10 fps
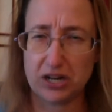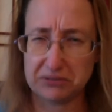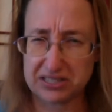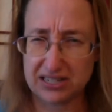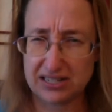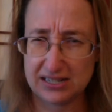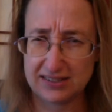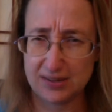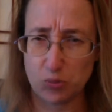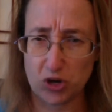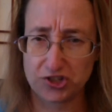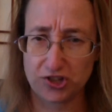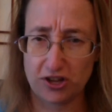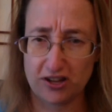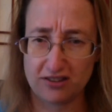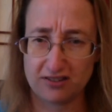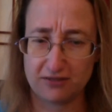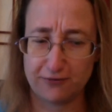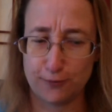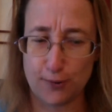going to knit some washcloths
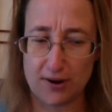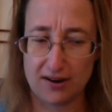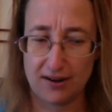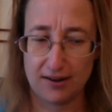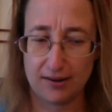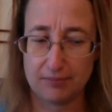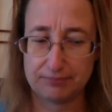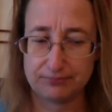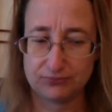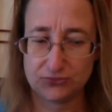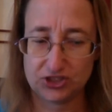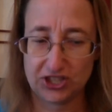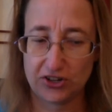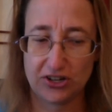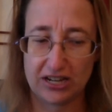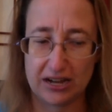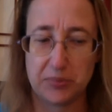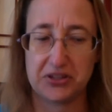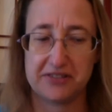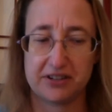for charity, I
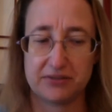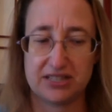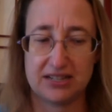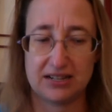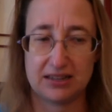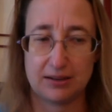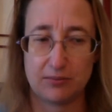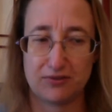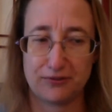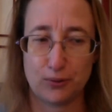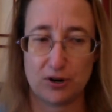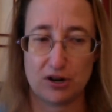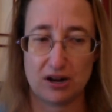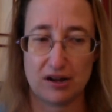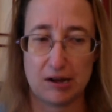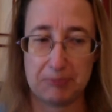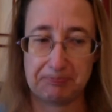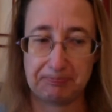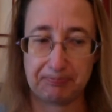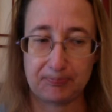believe I was knitting them
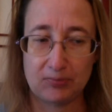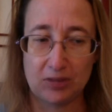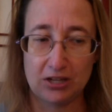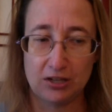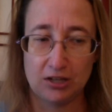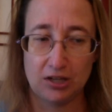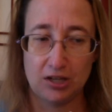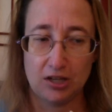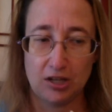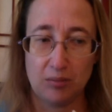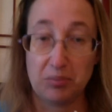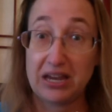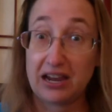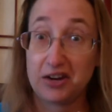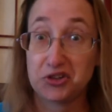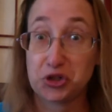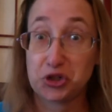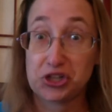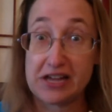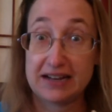for Pink Haired
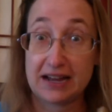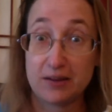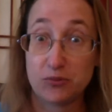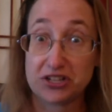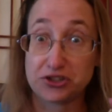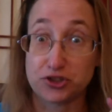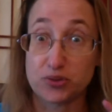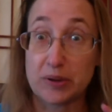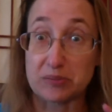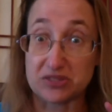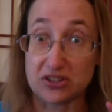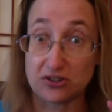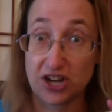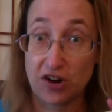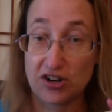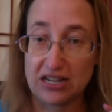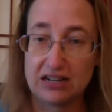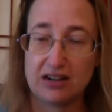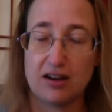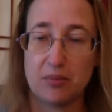Girl and I Am Rachel Swims, their charity.
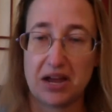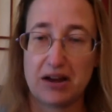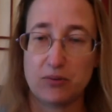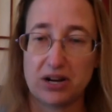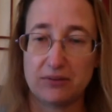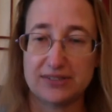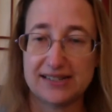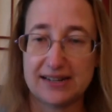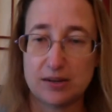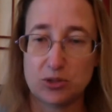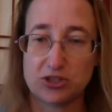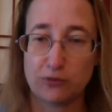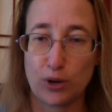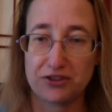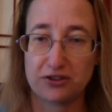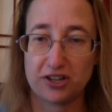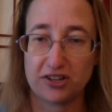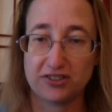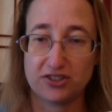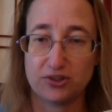And when I was knitting a bunch of
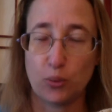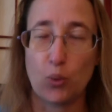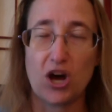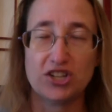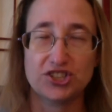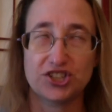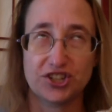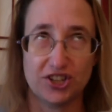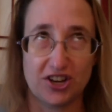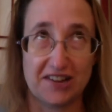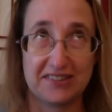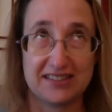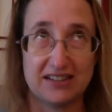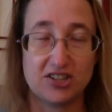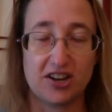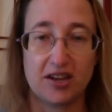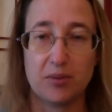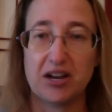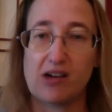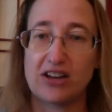washcloths and talking
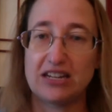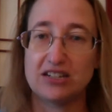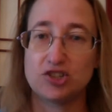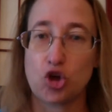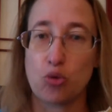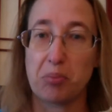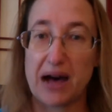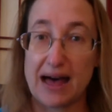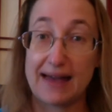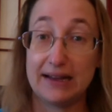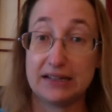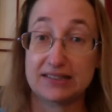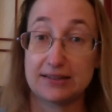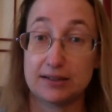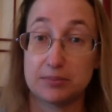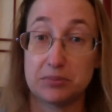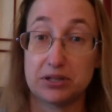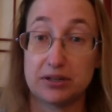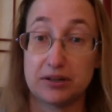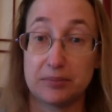about how I needed to go buy
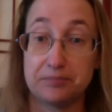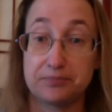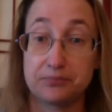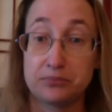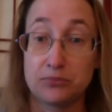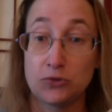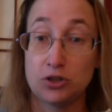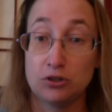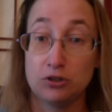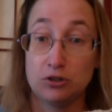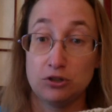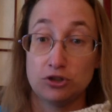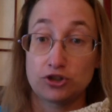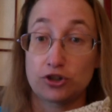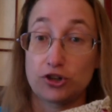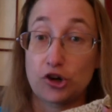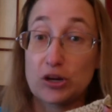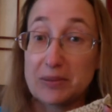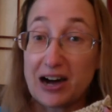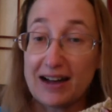some sugar and
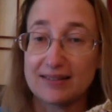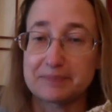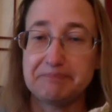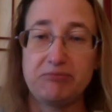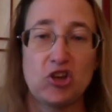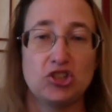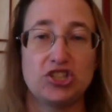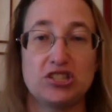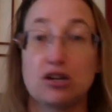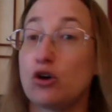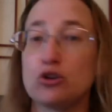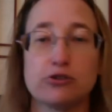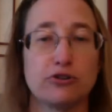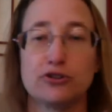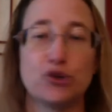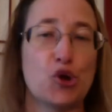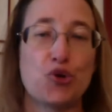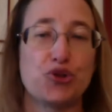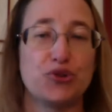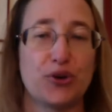cream cotton, she said, "Oh, no,
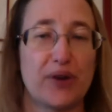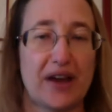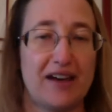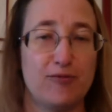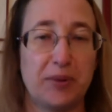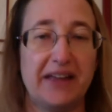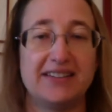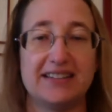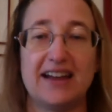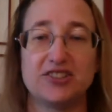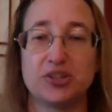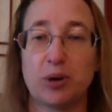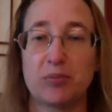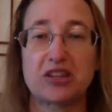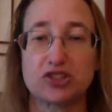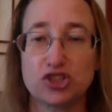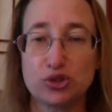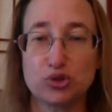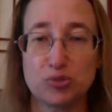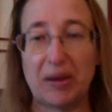you don't. I have plenty." And she brought me this
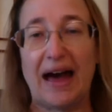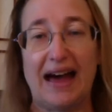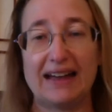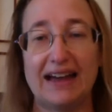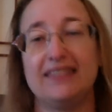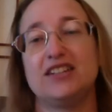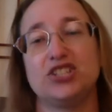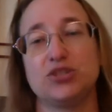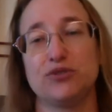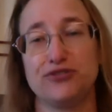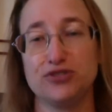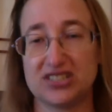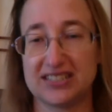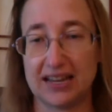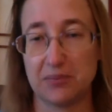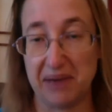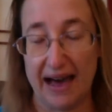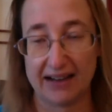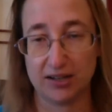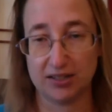huge bag, and then she refused to take it
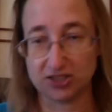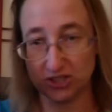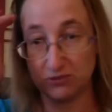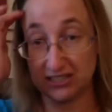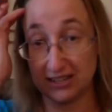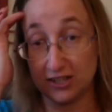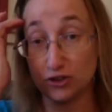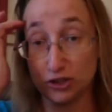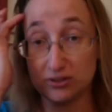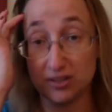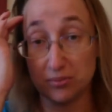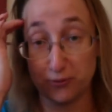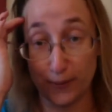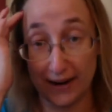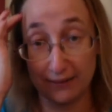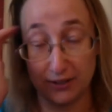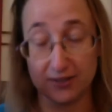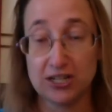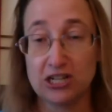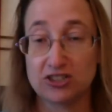back. And she was like, "You'll use it before I
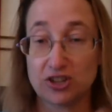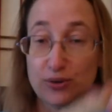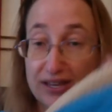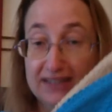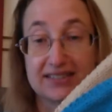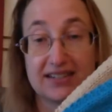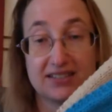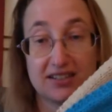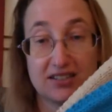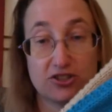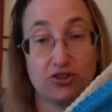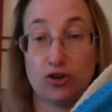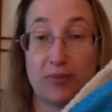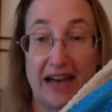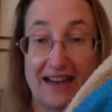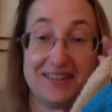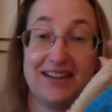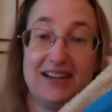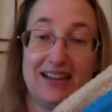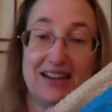will." So yes, I dug into her bag
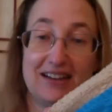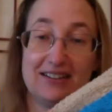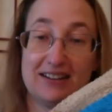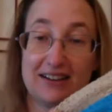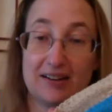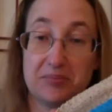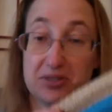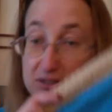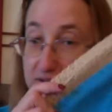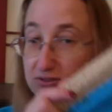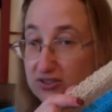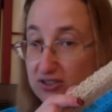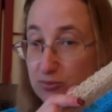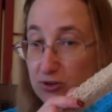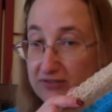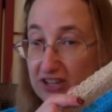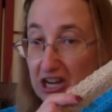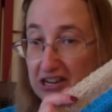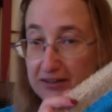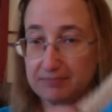and used some more of the
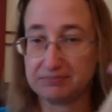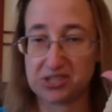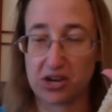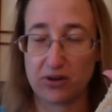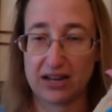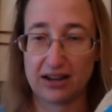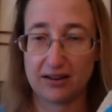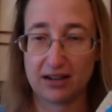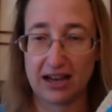cotton. So, and I